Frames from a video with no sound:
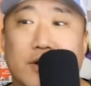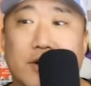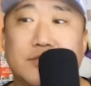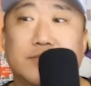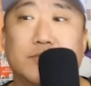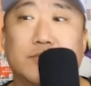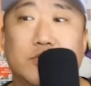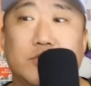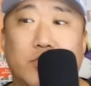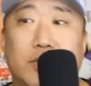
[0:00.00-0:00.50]

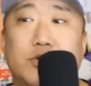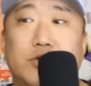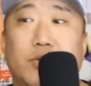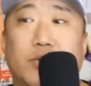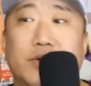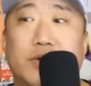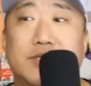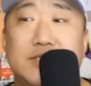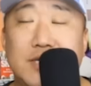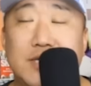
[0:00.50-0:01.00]
cost him the
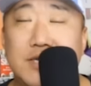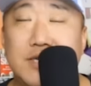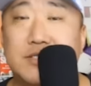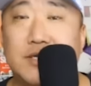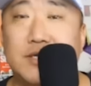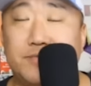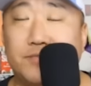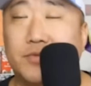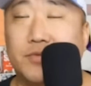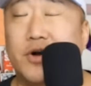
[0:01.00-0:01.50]
2020
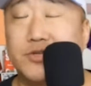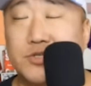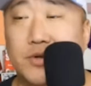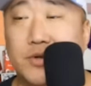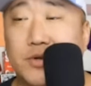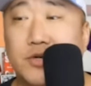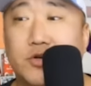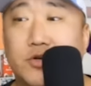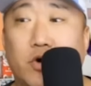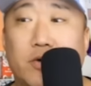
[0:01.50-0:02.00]
season.
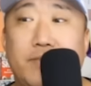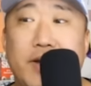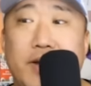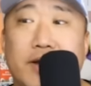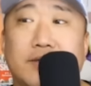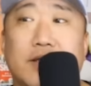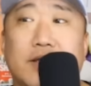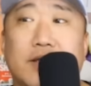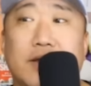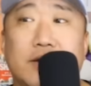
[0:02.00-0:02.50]
Also had a torn
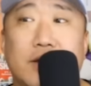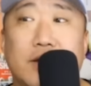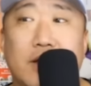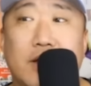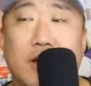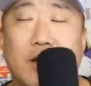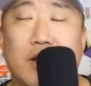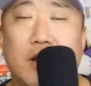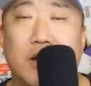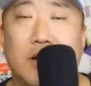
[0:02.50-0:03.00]
pec
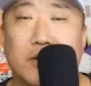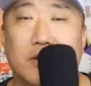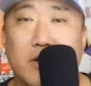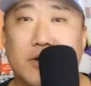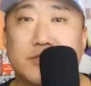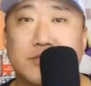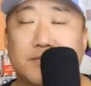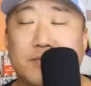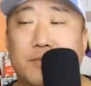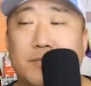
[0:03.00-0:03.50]
that
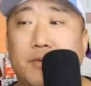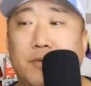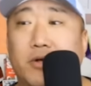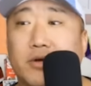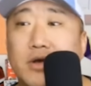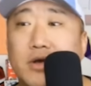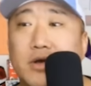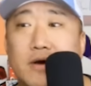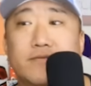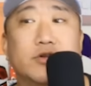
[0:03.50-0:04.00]
cost him the bulk